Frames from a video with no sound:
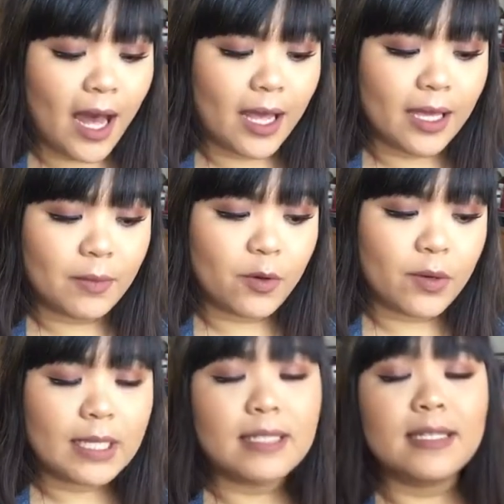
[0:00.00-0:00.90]
I am
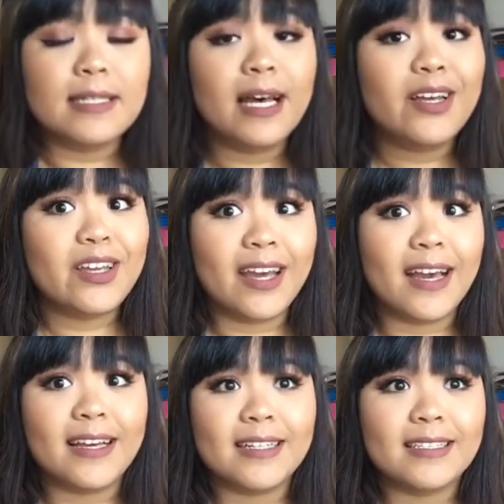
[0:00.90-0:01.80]
going to tell you
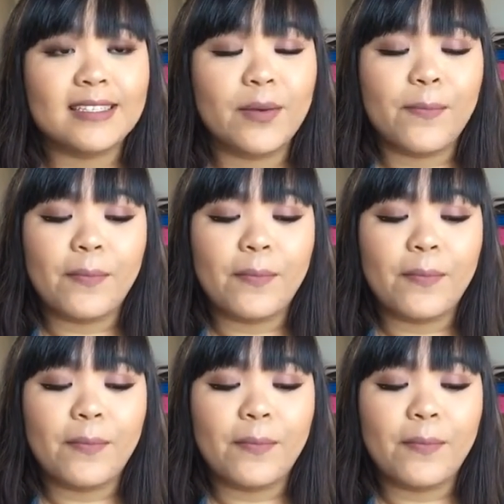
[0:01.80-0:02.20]
guys